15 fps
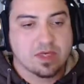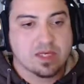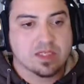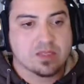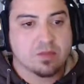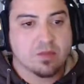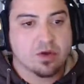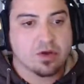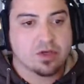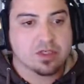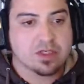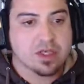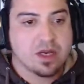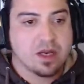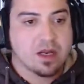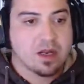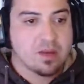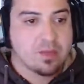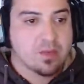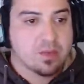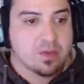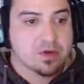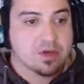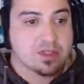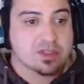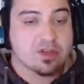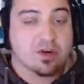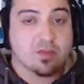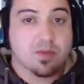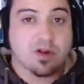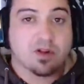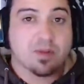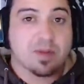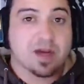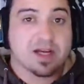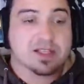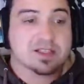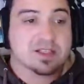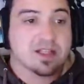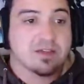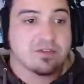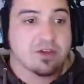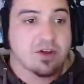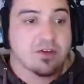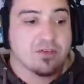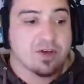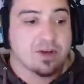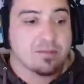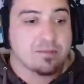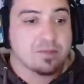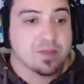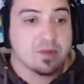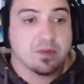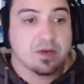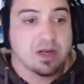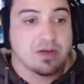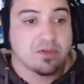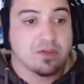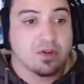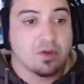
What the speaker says: some motors, but we've got a stockpile of parts left over, and we're going to have a lot